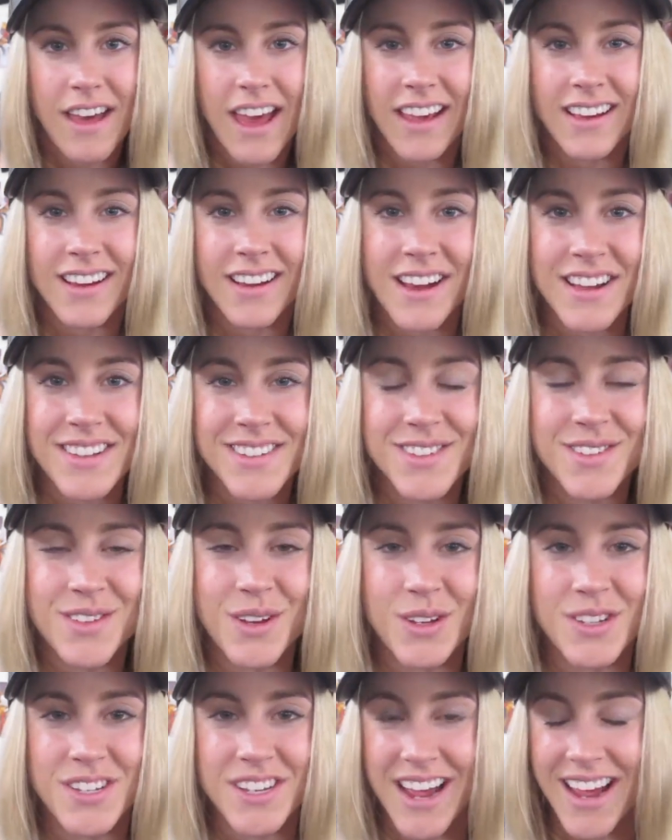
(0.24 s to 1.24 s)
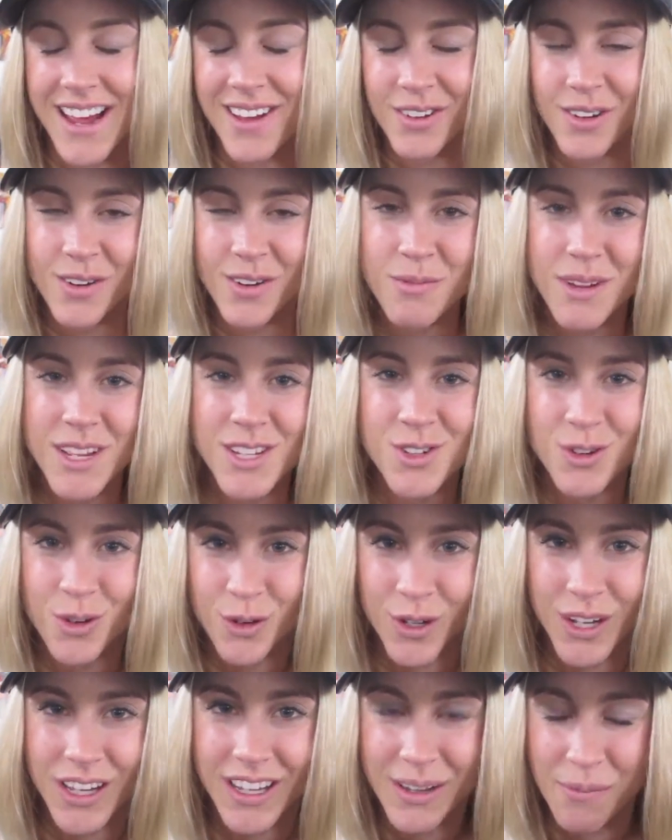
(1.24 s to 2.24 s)
Hey guys, so today I'm going to be
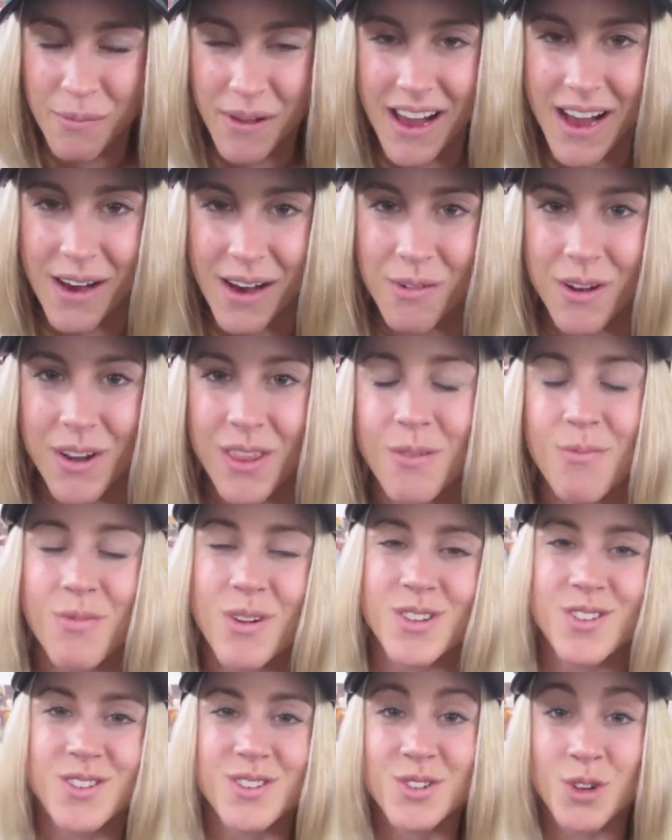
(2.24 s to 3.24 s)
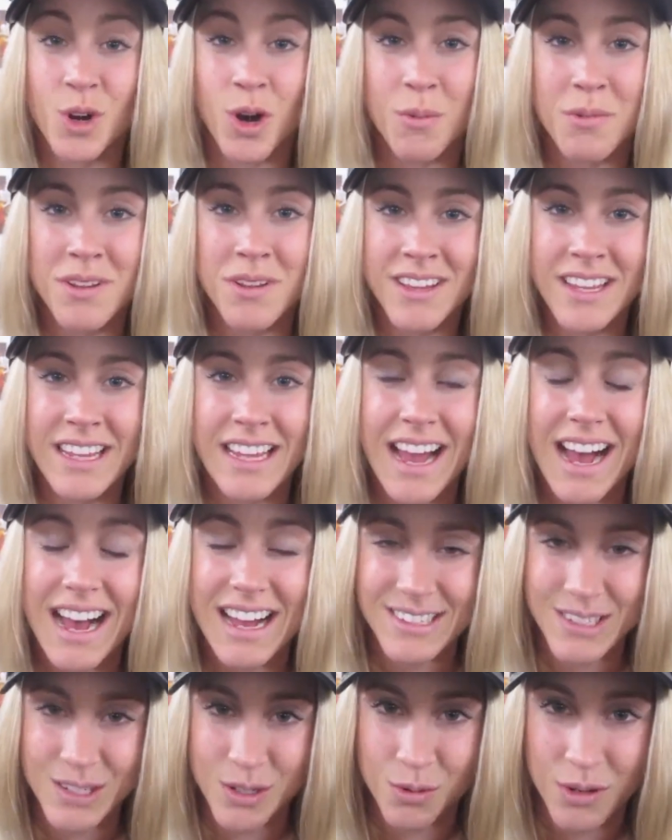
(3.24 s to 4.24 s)
talking about one of the most commonly
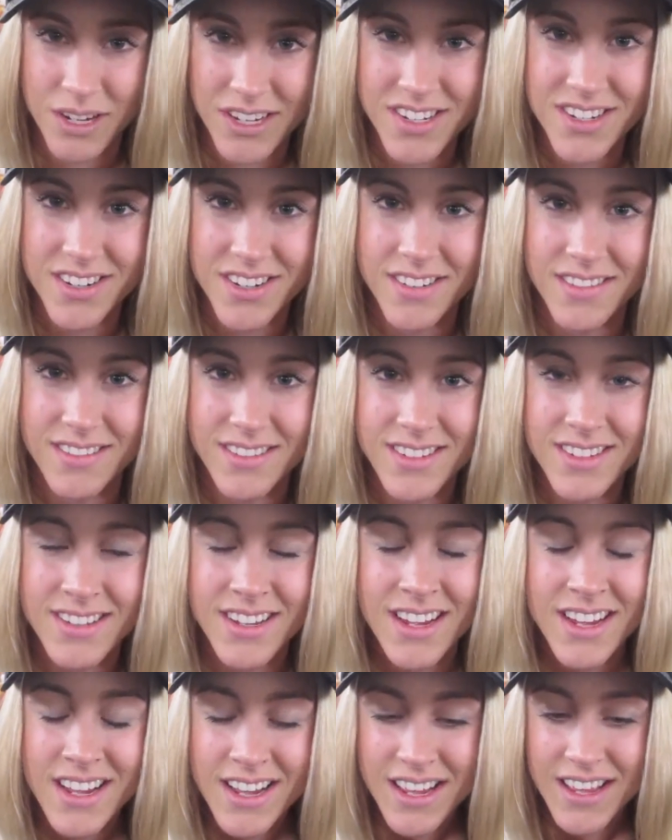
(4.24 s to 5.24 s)
asked questions